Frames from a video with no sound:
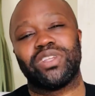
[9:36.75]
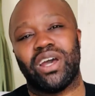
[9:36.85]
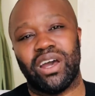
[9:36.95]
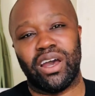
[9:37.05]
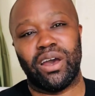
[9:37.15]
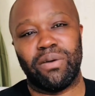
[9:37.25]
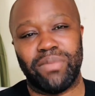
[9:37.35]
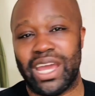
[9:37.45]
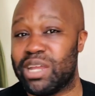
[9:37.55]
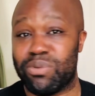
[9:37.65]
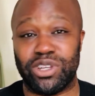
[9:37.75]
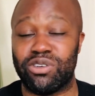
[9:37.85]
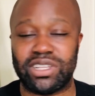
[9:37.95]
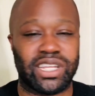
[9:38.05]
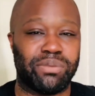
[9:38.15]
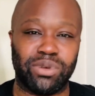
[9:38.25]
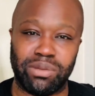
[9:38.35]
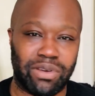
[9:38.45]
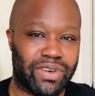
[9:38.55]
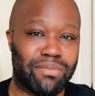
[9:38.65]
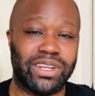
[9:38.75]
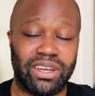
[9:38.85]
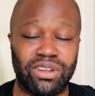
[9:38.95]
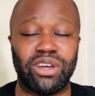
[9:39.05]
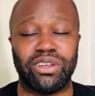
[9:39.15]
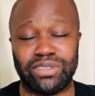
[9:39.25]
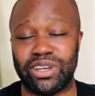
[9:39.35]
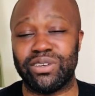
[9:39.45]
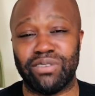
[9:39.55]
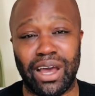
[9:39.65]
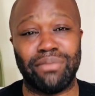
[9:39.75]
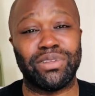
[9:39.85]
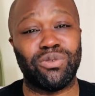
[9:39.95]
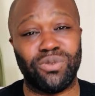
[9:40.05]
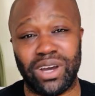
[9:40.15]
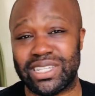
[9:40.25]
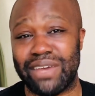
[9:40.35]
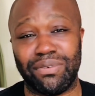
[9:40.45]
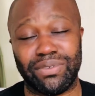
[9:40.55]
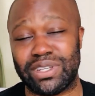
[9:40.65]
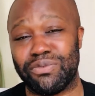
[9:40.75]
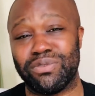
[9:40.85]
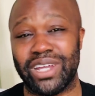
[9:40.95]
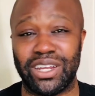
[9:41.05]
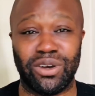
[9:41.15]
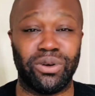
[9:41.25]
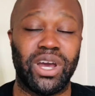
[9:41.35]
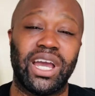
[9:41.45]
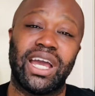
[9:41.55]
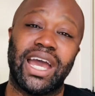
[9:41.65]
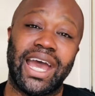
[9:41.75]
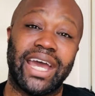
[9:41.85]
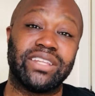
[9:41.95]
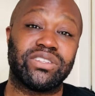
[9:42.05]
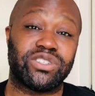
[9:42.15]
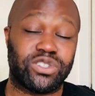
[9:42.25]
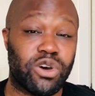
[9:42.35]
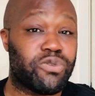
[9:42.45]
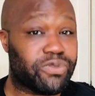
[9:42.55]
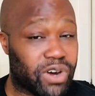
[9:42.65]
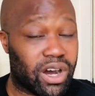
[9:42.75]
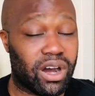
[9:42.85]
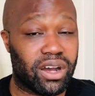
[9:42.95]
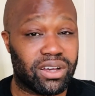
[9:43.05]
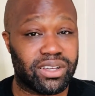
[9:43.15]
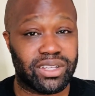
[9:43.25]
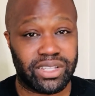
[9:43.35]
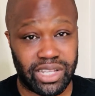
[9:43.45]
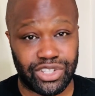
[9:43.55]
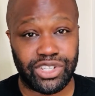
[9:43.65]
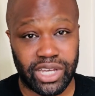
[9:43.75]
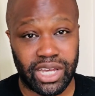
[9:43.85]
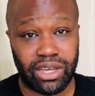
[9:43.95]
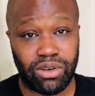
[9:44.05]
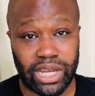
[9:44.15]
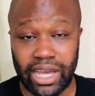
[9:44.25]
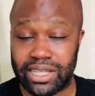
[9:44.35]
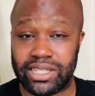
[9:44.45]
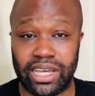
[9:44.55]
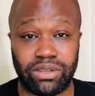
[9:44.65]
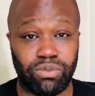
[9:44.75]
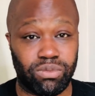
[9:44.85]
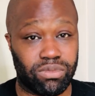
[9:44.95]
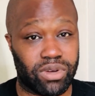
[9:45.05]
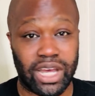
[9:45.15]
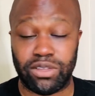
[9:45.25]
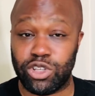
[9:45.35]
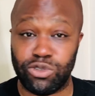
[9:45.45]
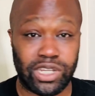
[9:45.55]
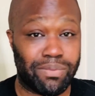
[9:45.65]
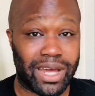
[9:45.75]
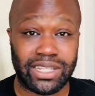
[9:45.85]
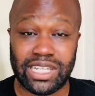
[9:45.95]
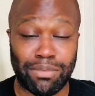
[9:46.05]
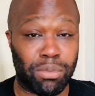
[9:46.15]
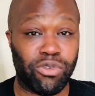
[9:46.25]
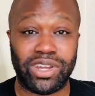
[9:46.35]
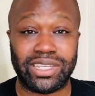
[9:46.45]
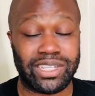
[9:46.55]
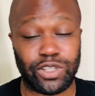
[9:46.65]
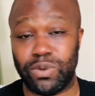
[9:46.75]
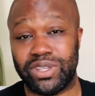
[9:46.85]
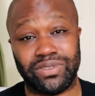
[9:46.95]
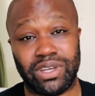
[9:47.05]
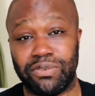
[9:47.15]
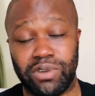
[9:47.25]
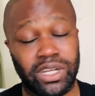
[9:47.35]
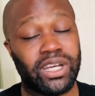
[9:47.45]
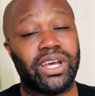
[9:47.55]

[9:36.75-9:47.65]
Anybody, you ask anybody in my family, they'll tell you I am the worst heavy people sufferer they know. And so far this year, like I said, usually by this time I'm already 6 weeks of suffering.